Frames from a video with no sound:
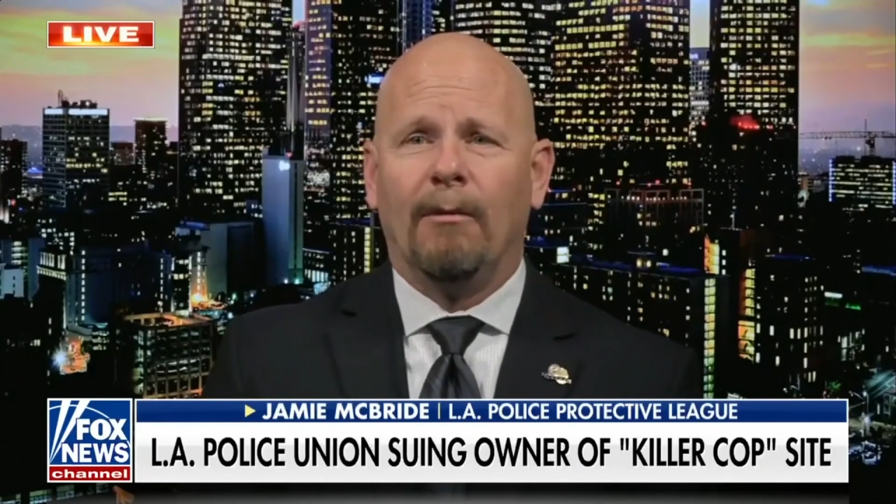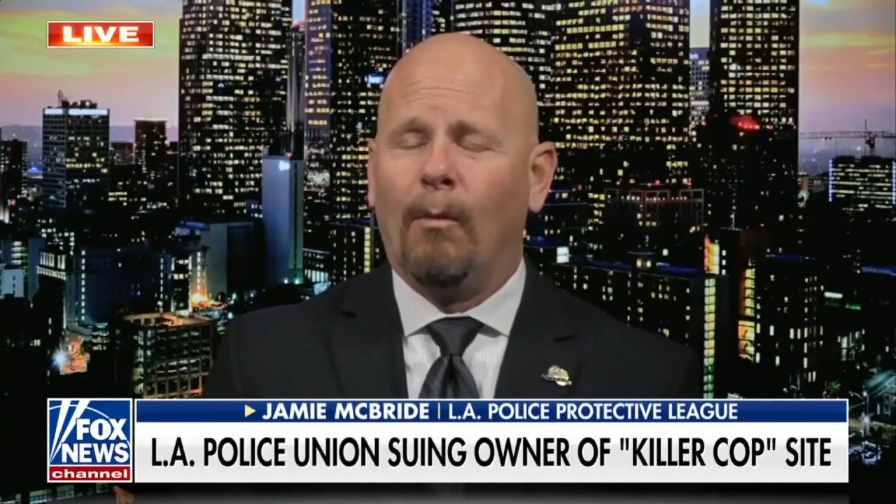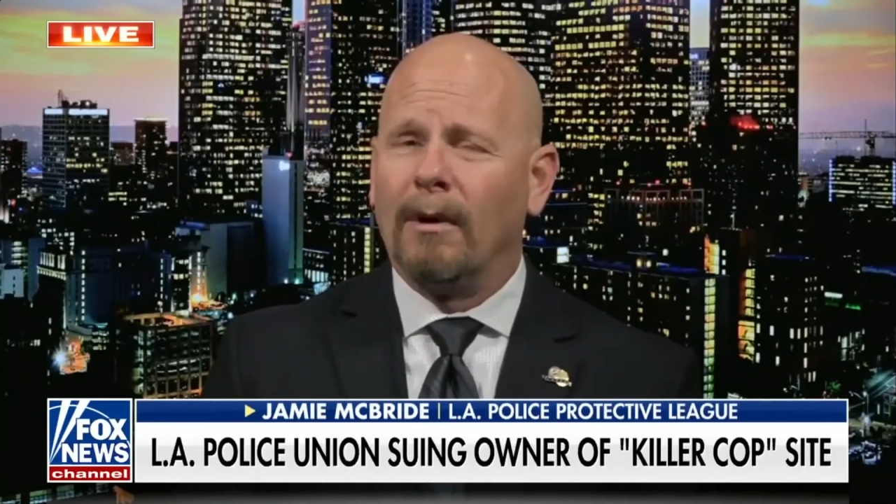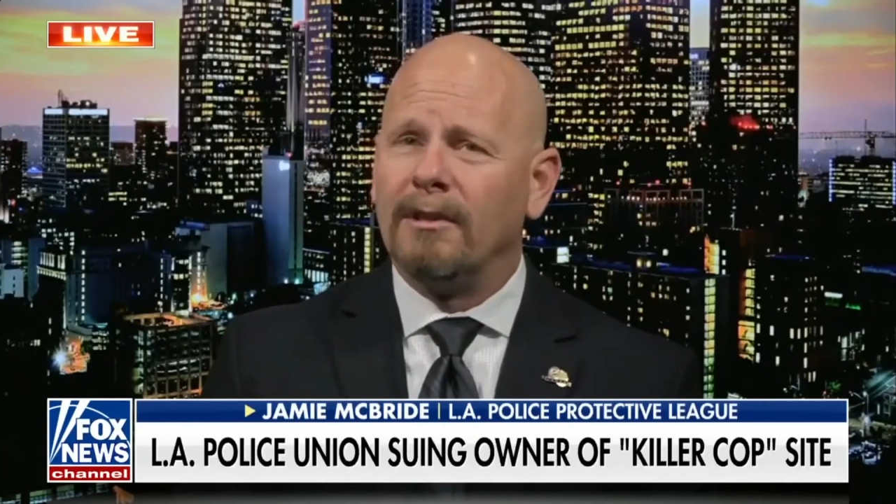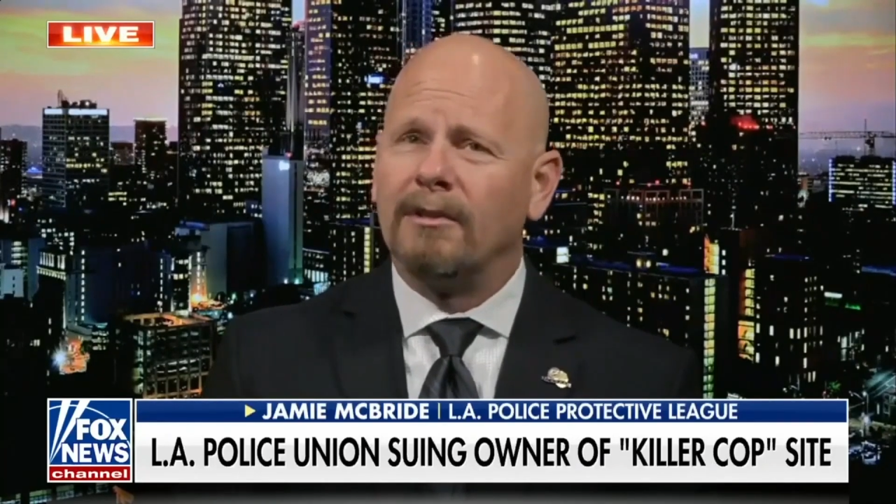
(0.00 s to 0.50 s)

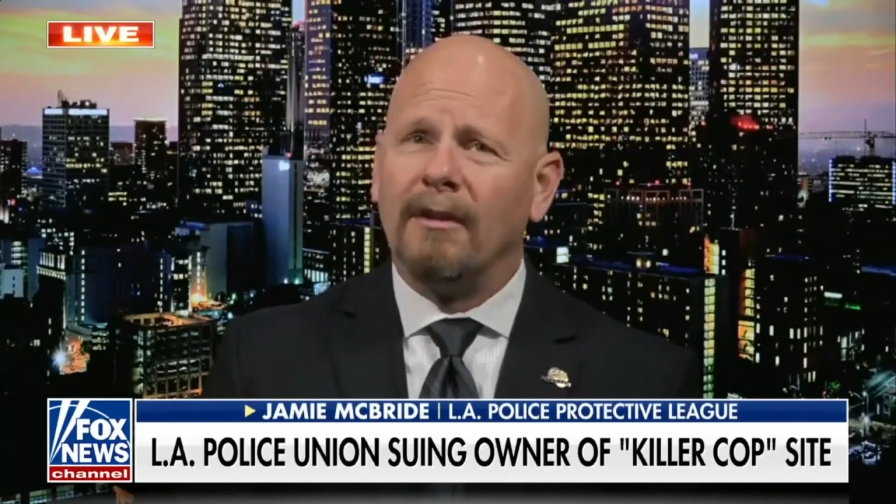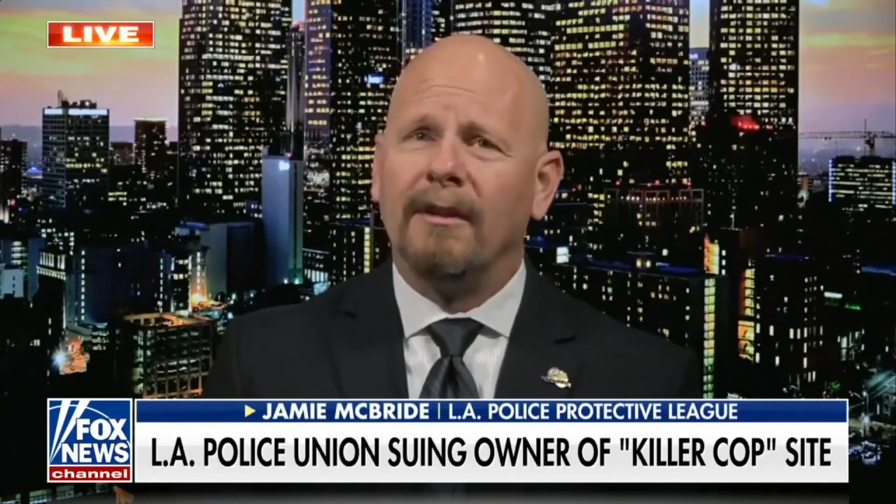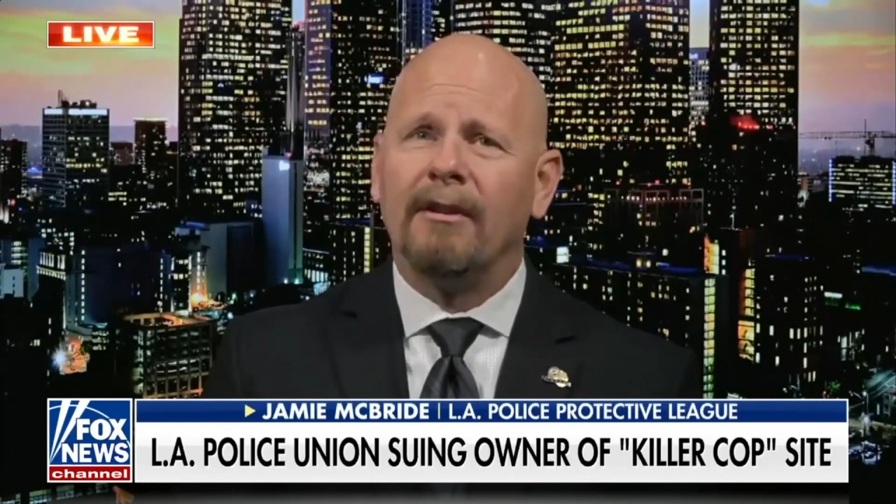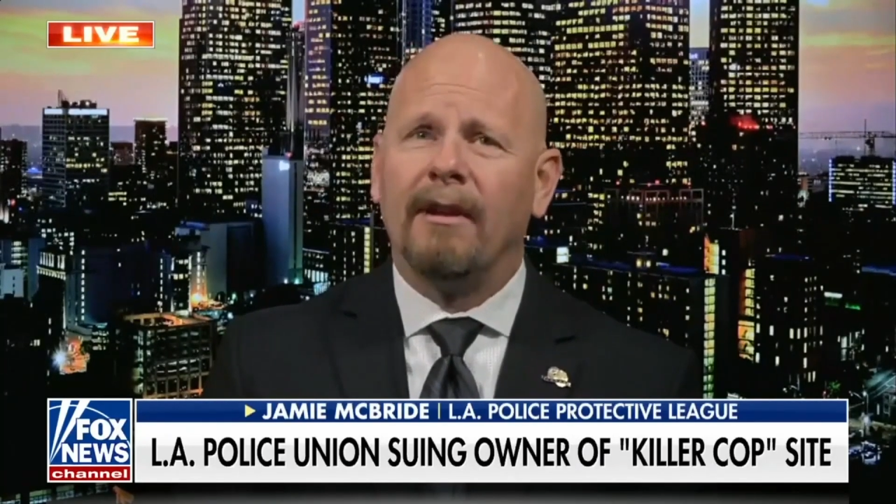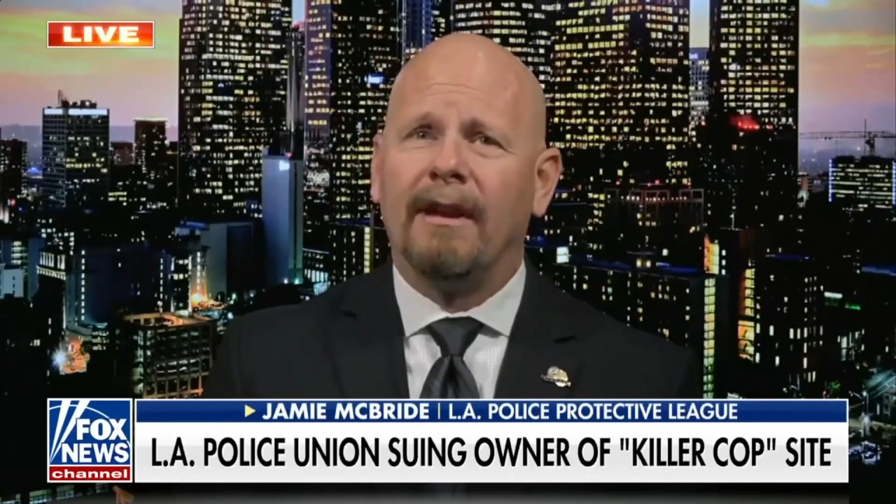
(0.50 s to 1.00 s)
once it's on the
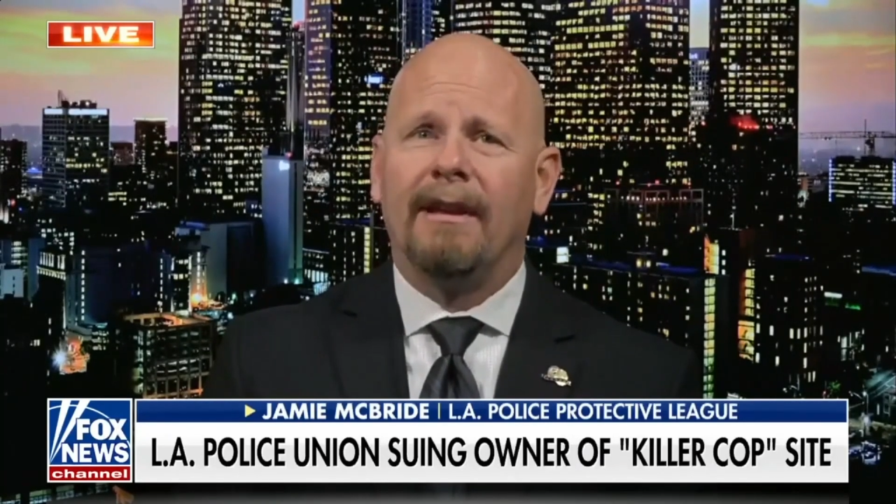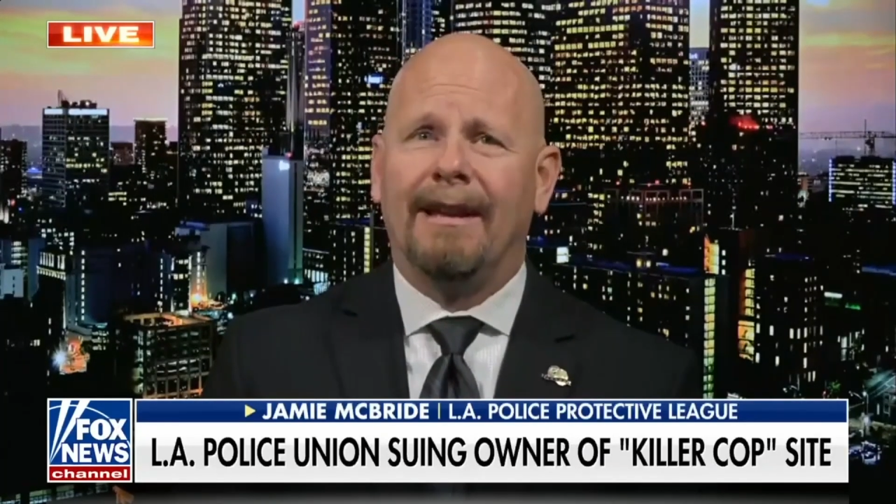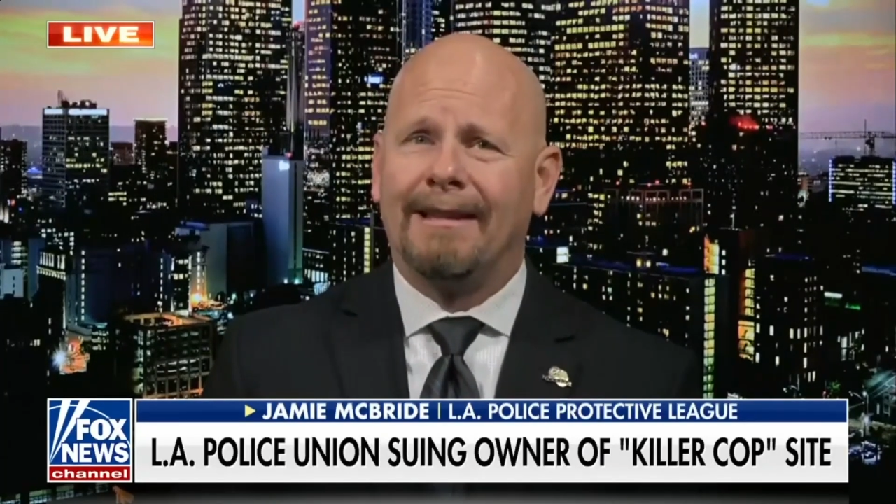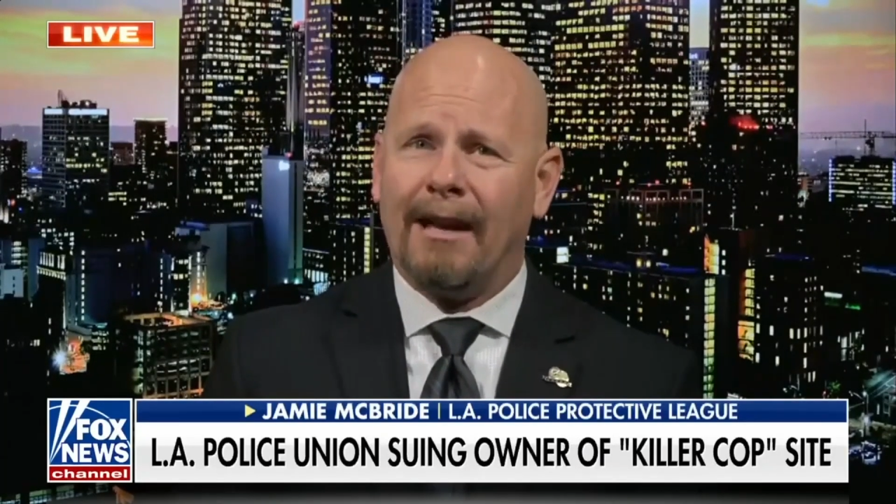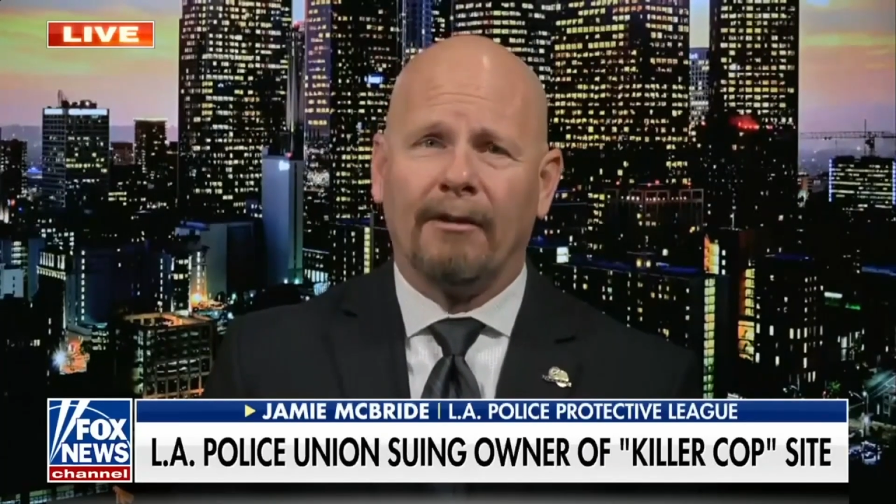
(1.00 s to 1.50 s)
internet,
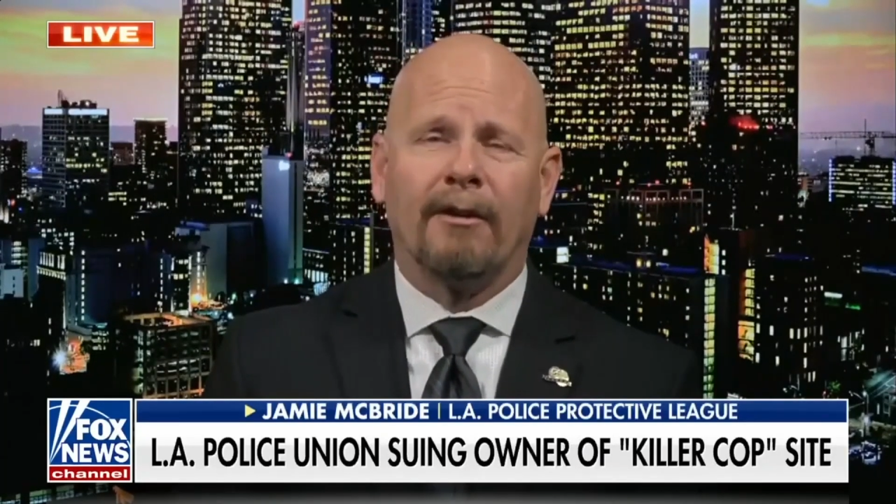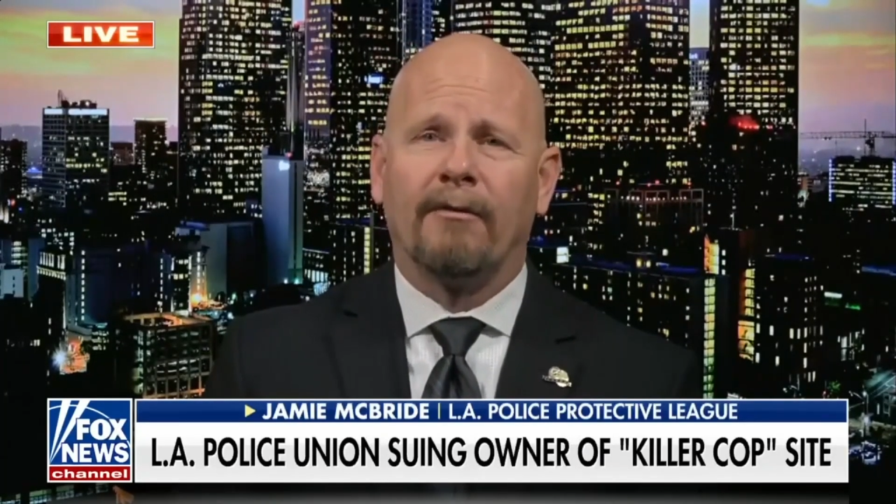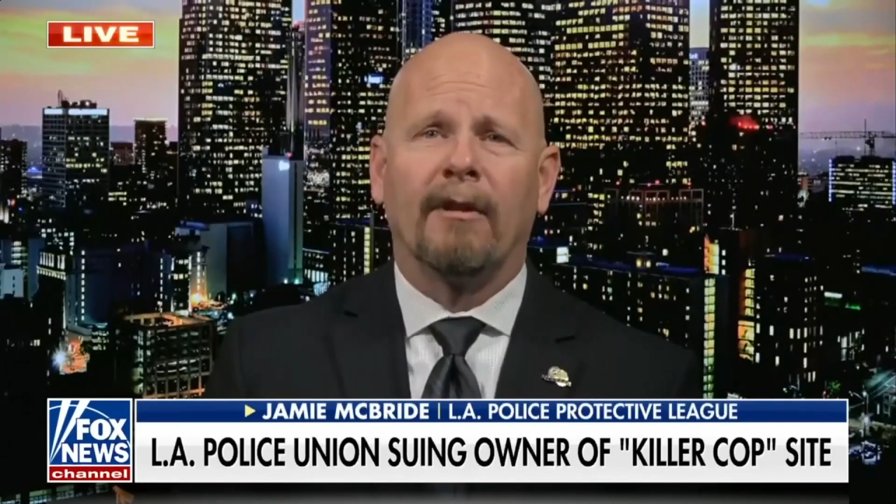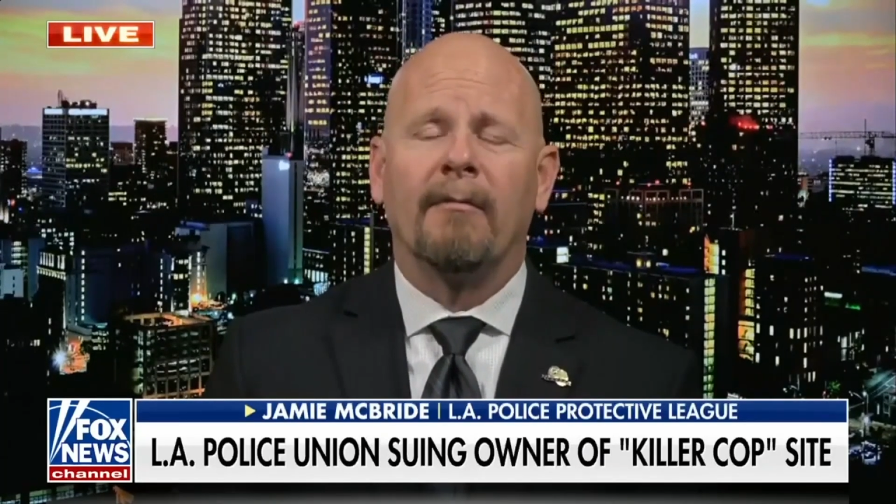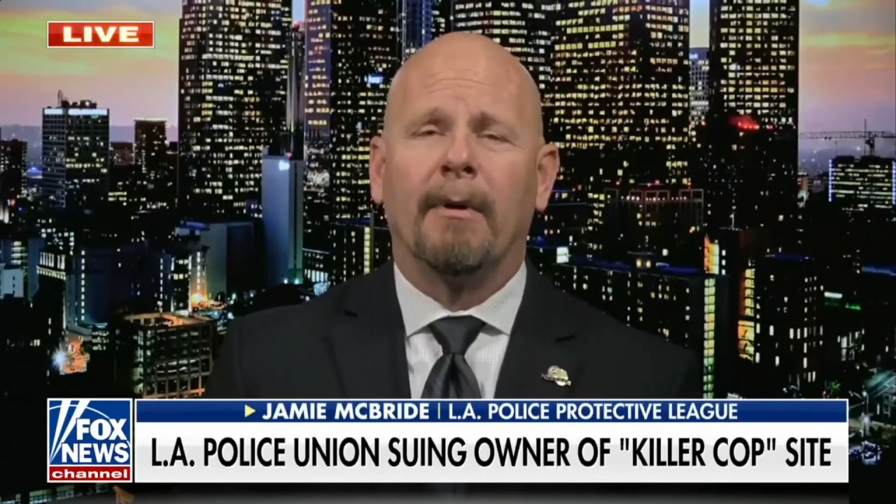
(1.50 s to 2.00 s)
it's out there
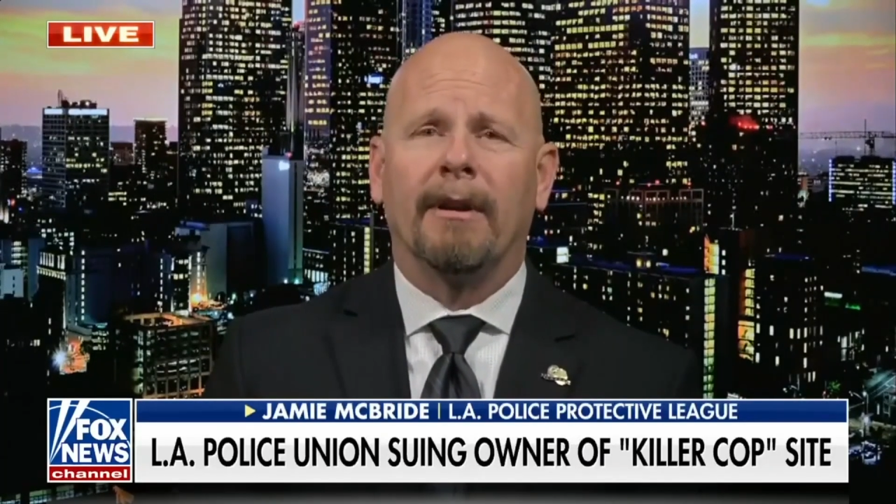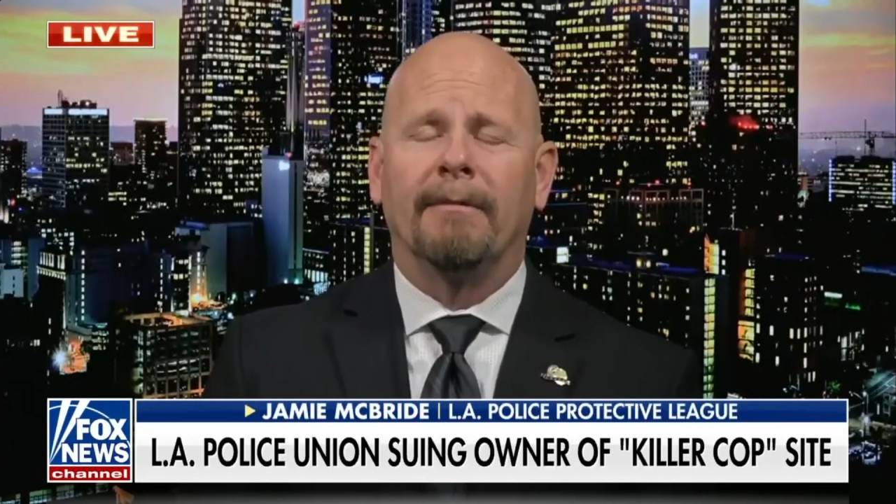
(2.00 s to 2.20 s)
for everybody.